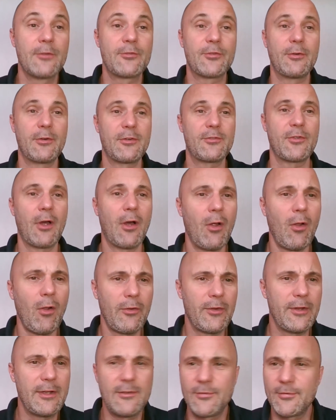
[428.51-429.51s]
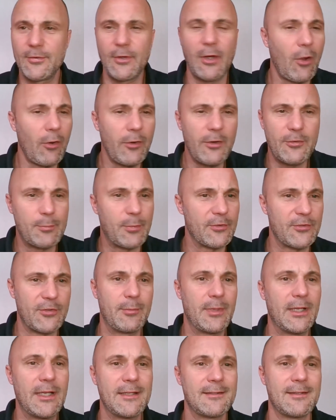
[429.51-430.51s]
So there's all these
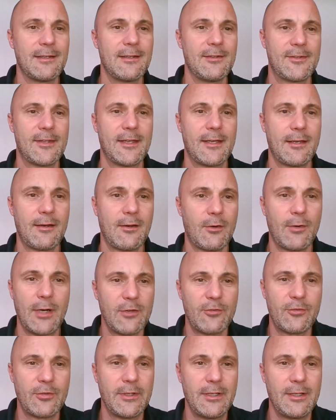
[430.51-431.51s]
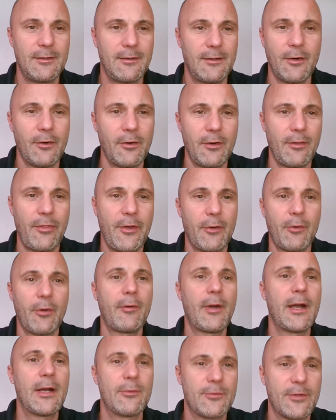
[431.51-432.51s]
possibilities that are actually
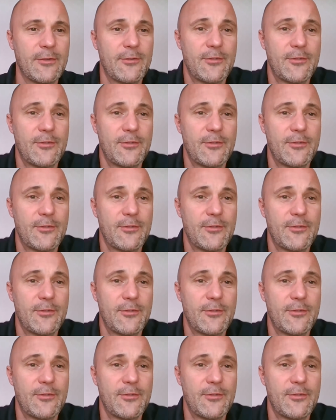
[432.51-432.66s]
they're around.